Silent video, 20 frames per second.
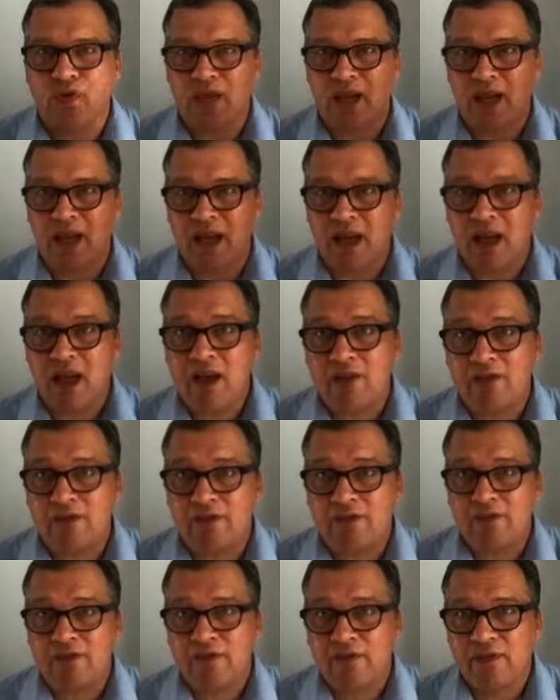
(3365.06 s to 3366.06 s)
the love
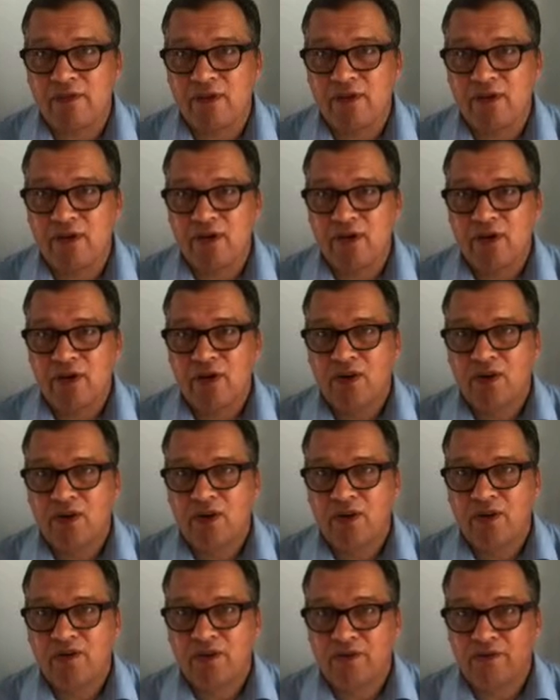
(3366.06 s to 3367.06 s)

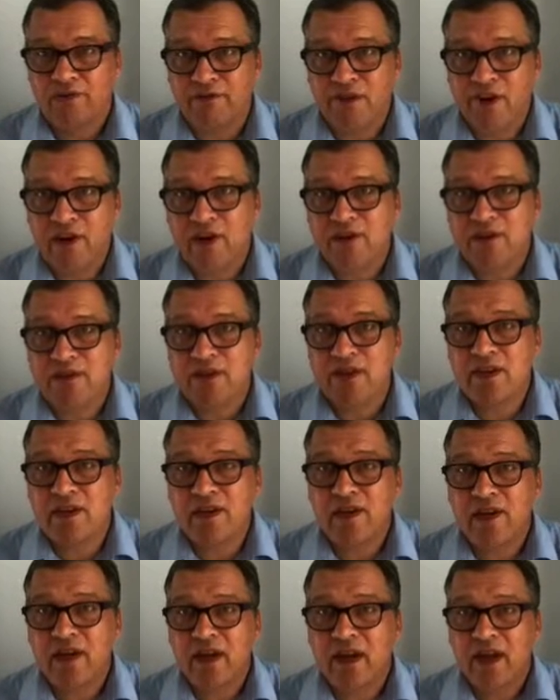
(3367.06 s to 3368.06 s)
the
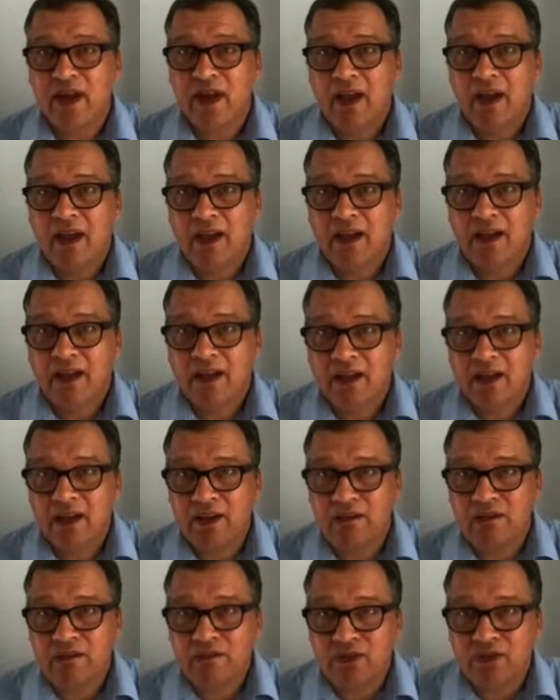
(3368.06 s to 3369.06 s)
Father
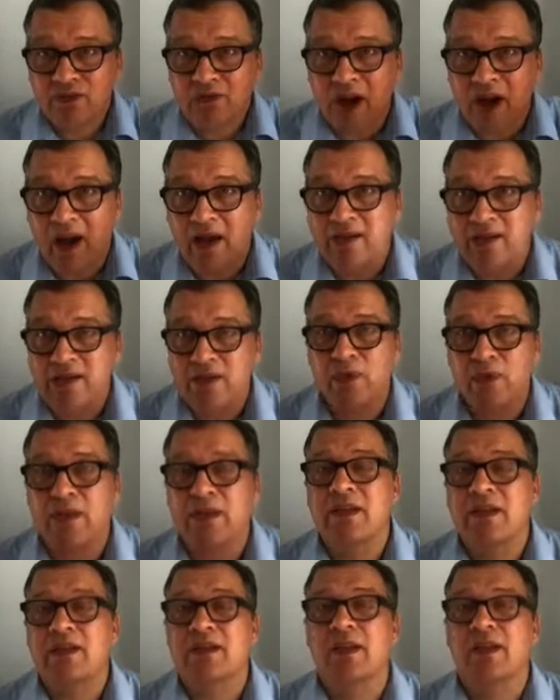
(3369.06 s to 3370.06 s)
gave to us when
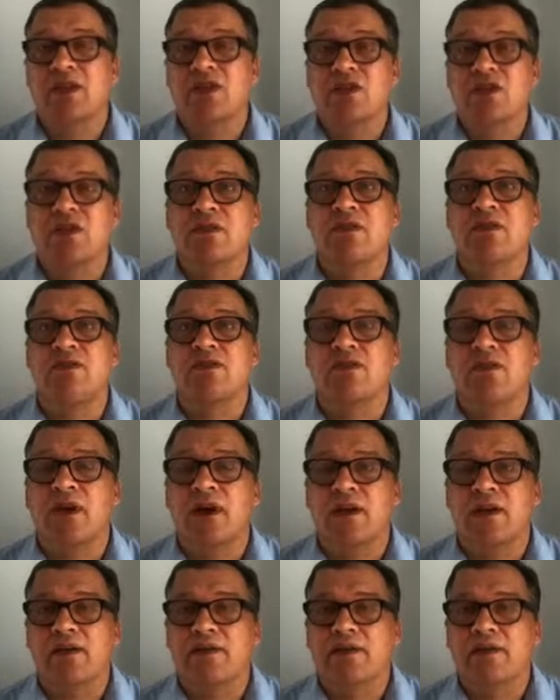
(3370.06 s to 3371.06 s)
he sent Jesus
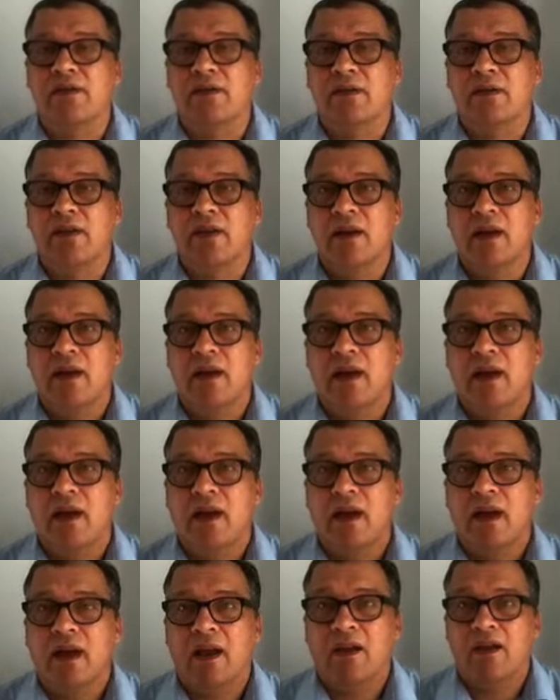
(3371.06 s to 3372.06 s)
Christ.
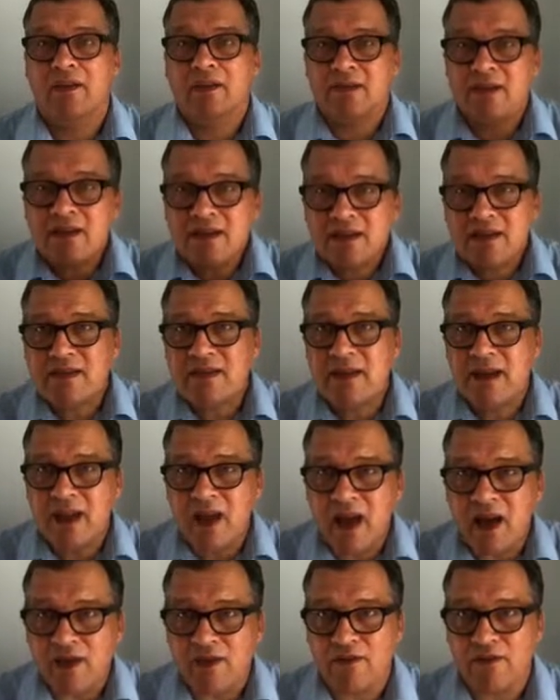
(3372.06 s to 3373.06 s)
And this
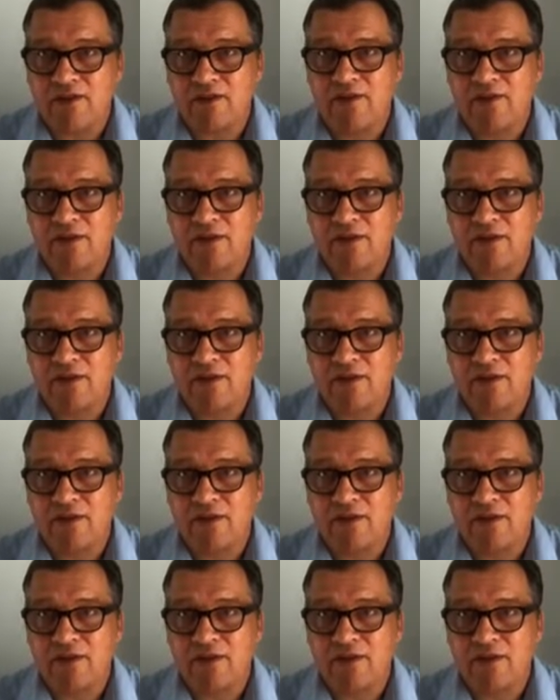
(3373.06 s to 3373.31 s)
love